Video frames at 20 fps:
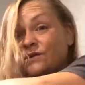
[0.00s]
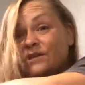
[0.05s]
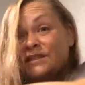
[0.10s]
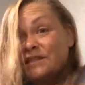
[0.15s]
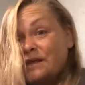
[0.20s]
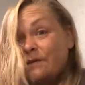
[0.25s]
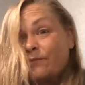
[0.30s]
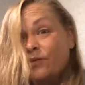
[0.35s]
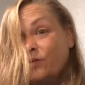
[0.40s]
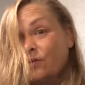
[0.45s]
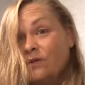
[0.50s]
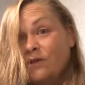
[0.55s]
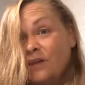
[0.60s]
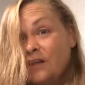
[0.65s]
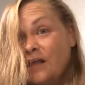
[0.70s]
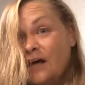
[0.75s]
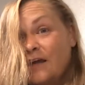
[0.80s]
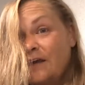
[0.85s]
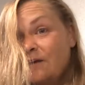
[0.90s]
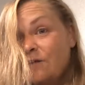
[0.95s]
to assemble.
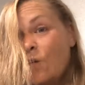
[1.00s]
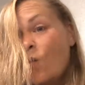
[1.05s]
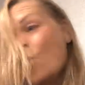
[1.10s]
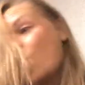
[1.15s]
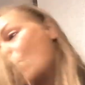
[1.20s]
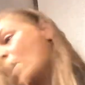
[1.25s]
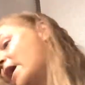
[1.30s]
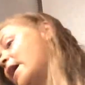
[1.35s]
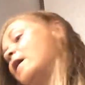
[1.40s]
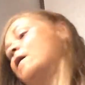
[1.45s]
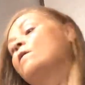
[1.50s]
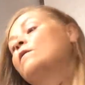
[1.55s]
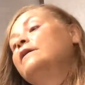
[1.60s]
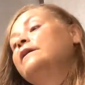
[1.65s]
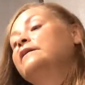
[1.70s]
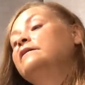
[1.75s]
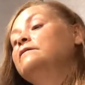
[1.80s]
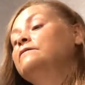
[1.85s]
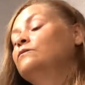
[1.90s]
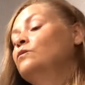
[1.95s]
Like, wow,
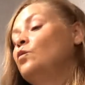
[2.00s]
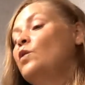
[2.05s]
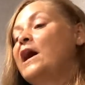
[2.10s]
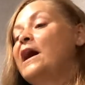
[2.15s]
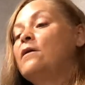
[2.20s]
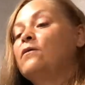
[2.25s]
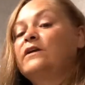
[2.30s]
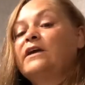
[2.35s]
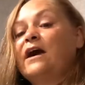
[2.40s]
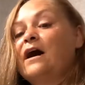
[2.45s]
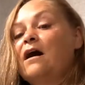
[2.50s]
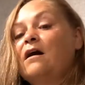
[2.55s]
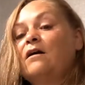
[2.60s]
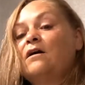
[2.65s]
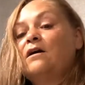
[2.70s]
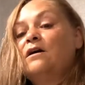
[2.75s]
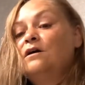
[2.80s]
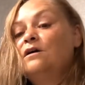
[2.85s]
it, wow, yeah.